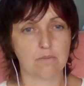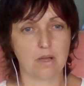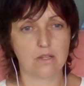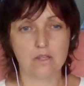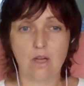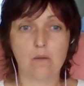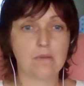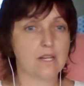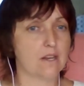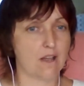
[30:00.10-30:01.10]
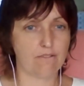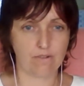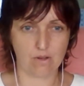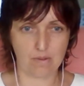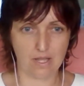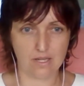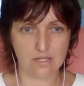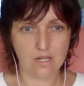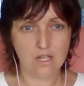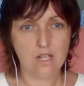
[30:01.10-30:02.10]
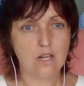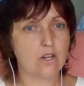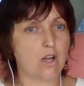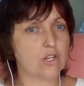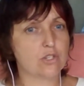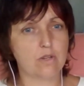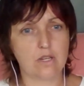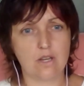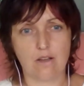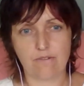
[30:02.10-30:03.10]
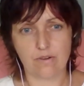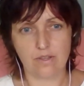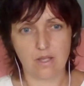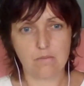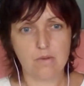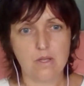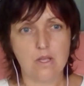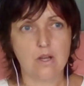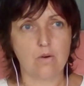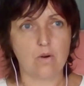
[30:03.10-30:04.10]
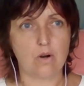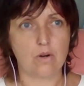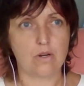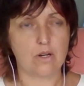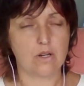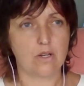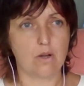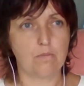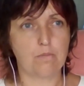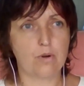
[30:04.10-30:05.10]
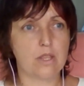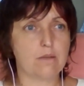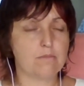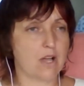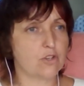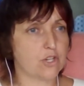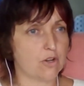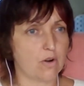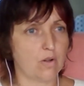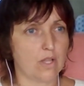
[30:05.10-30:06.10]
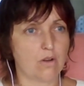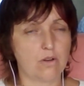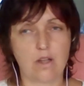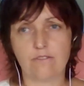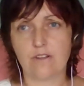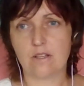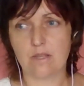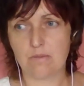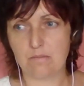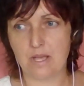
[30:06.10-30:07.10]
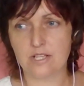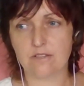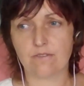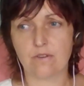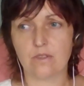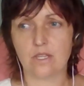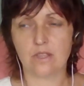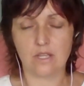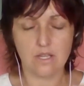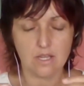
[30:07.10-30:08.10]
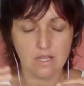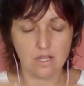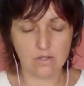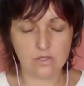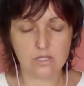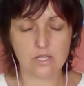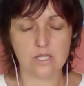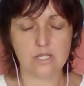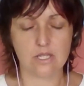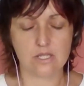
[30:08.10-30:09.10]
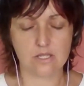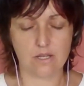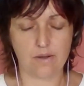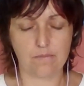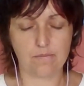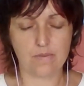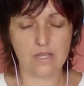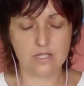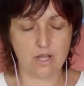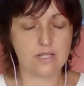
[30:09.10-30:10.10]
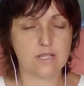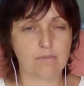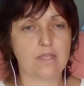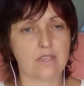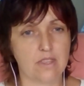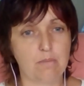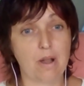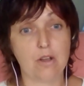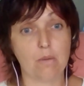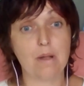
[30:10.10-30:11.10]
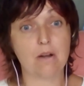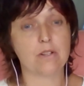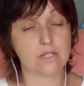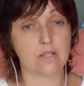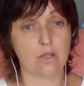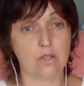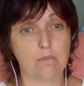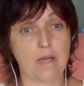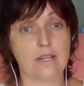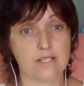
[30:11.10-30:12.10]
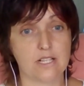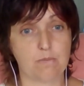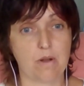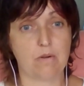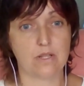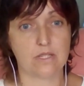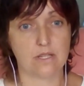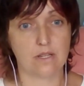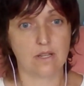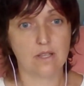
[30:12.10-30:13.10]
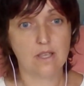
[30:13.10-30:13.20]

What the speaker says: about not being enough for your pet, not doing enough for them, or putting them down too early, or not feeding them the best food. The guilt is not something that your pet is experiencing.